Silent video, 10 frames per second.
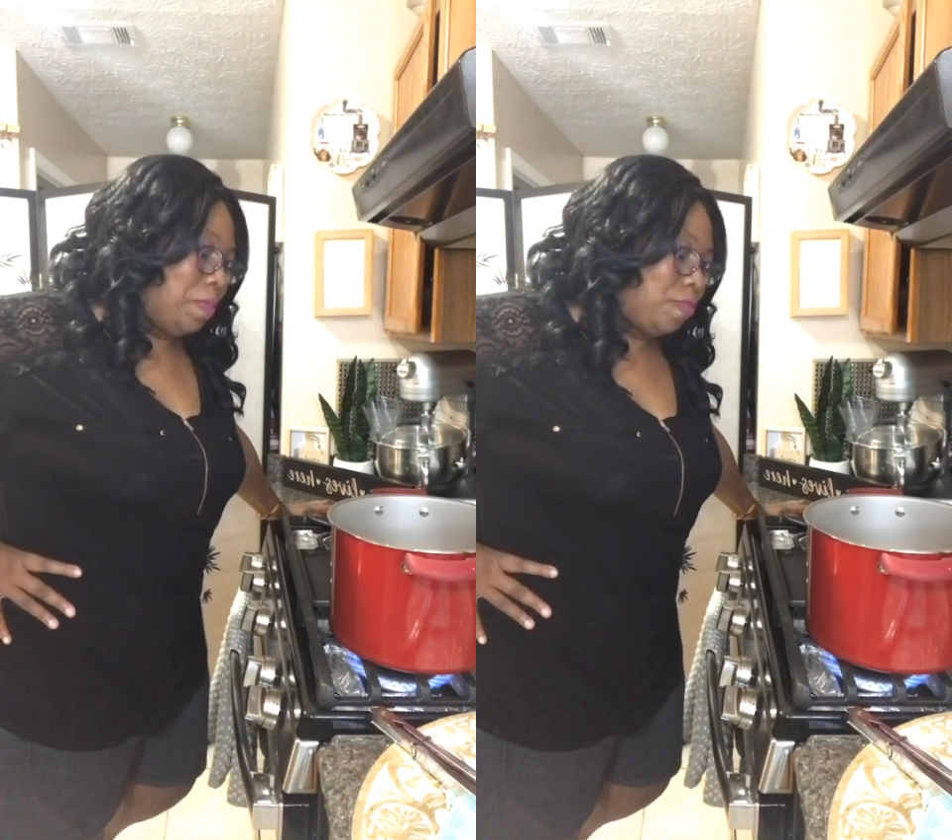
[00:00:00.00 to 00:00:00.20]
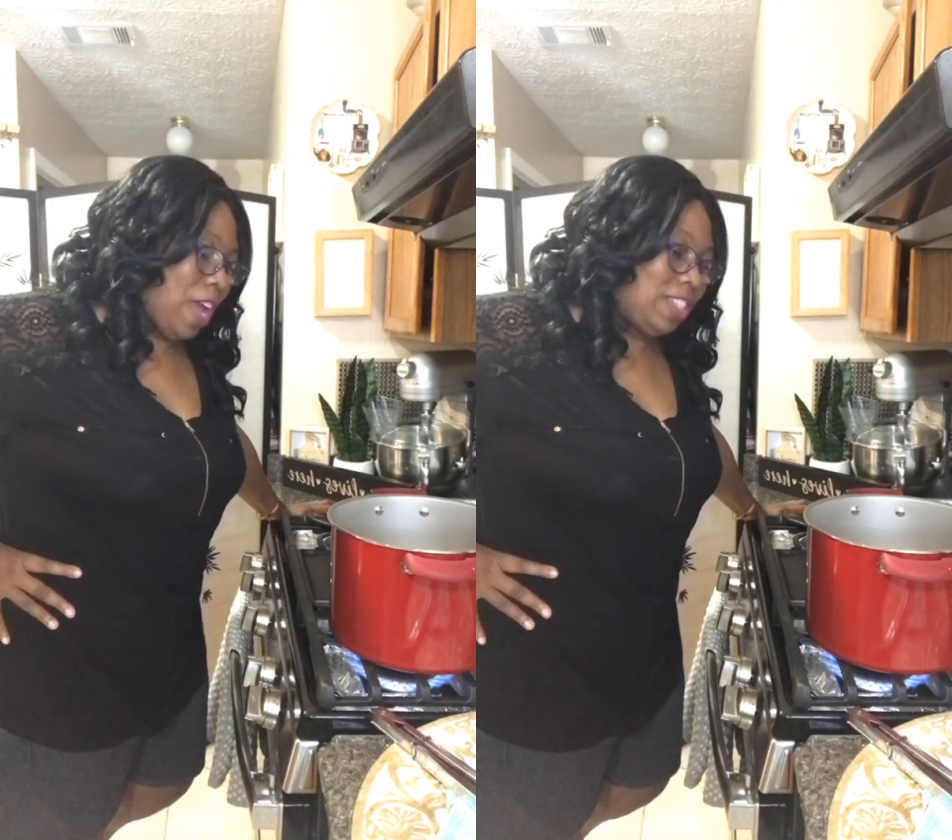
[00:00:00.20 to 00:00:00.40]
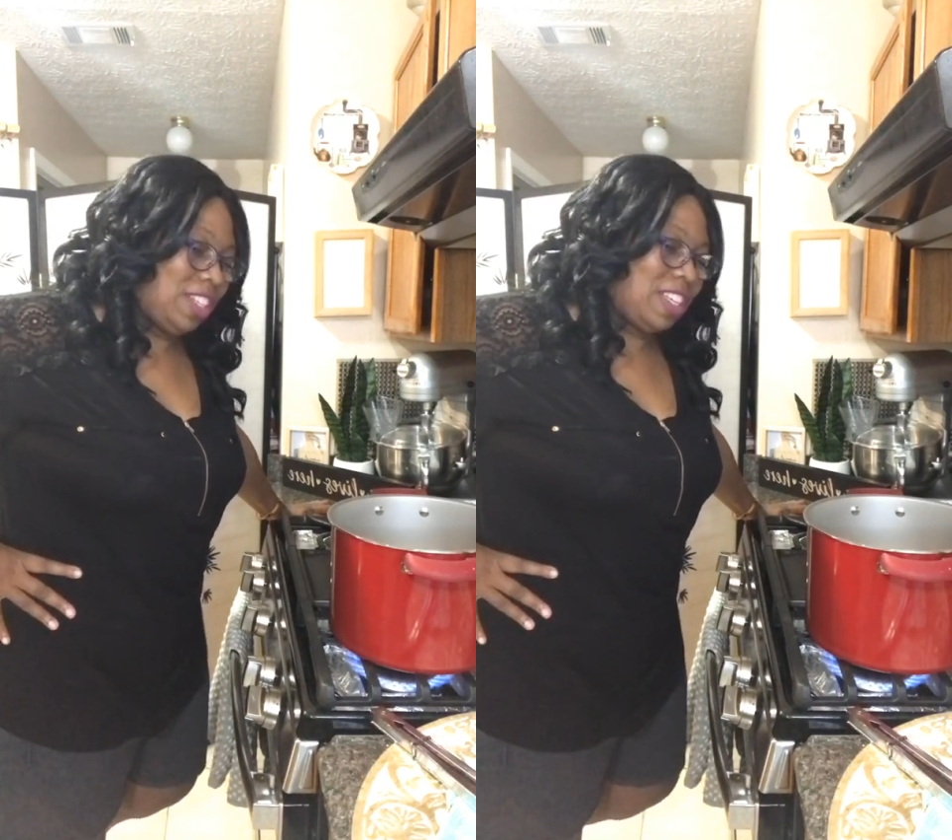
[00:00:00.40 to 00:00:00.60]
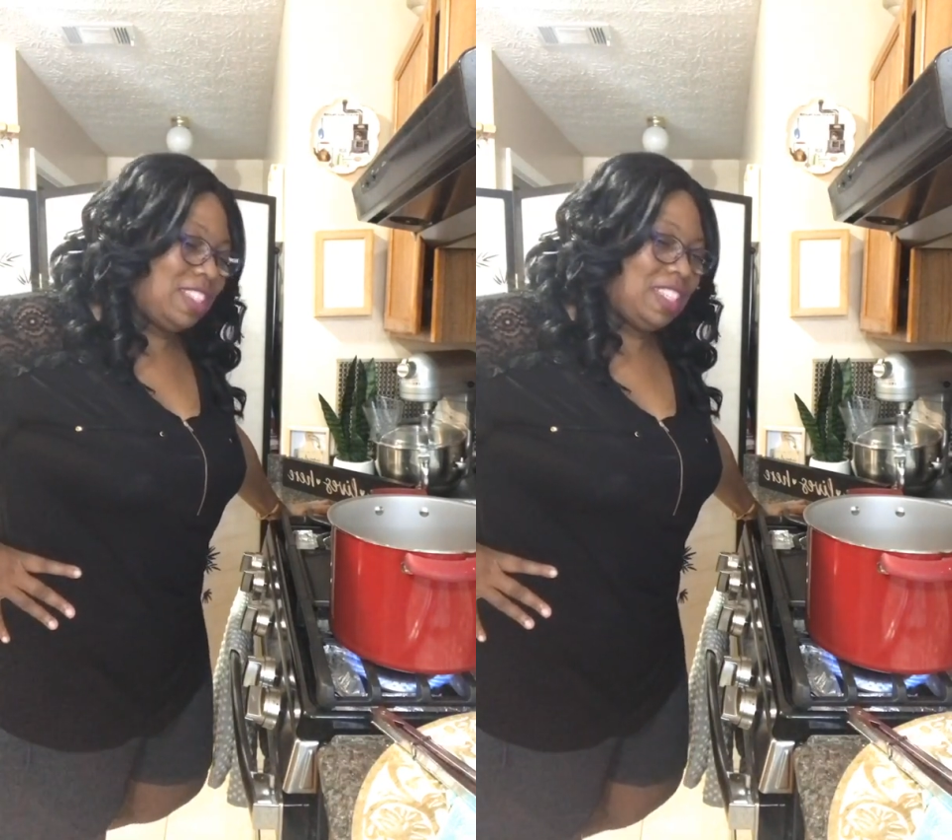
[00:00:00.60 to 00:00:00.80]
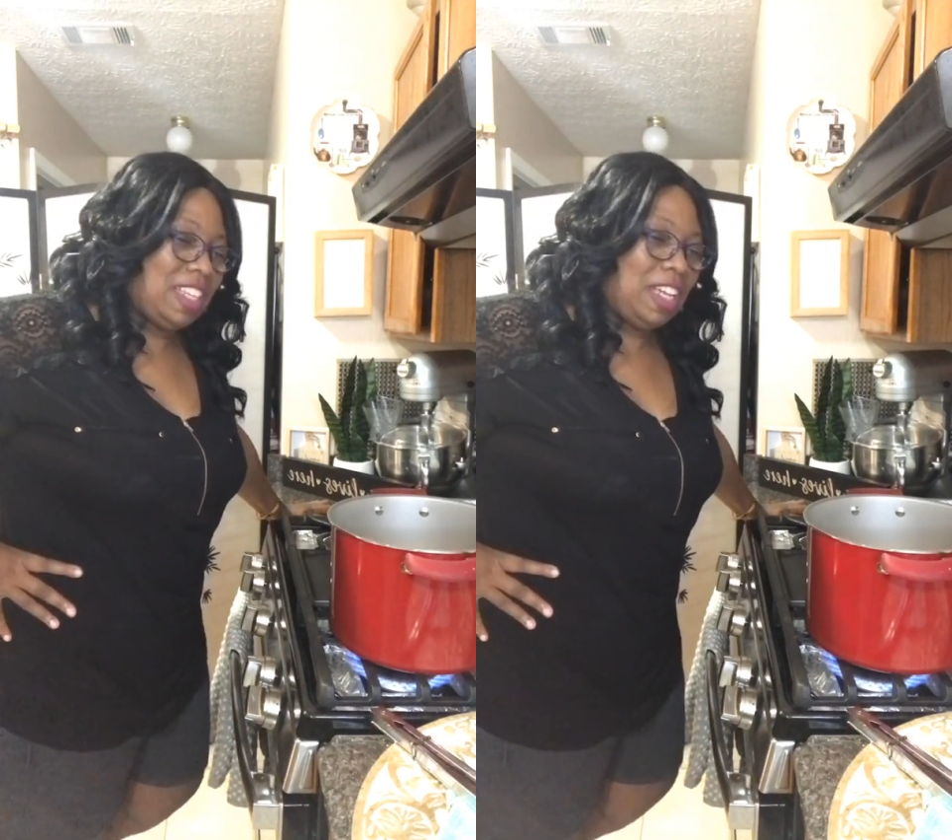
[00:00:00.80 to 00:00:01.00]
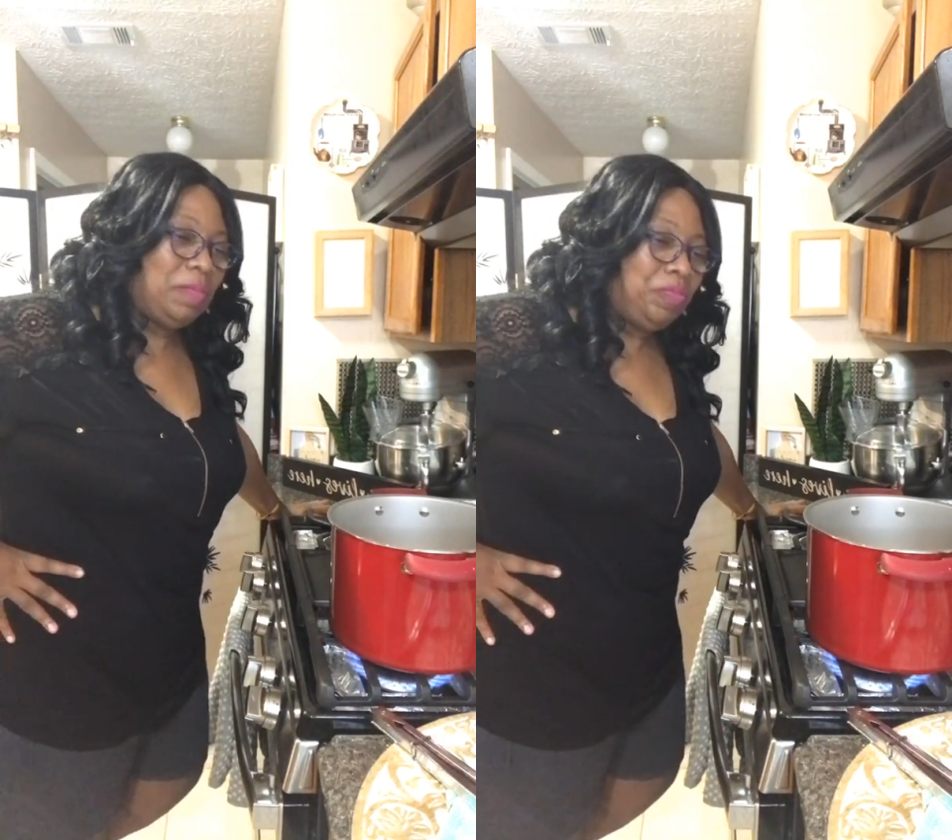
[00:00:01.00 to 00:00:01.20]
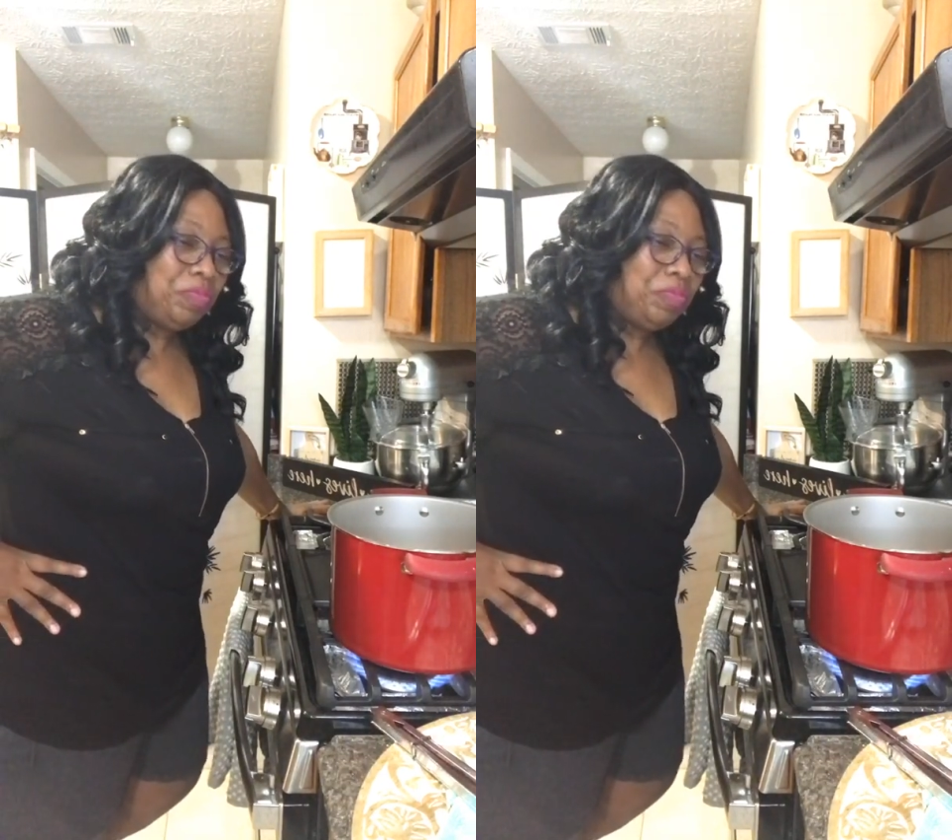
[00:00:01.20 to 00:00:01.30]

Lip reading: fried chicken today.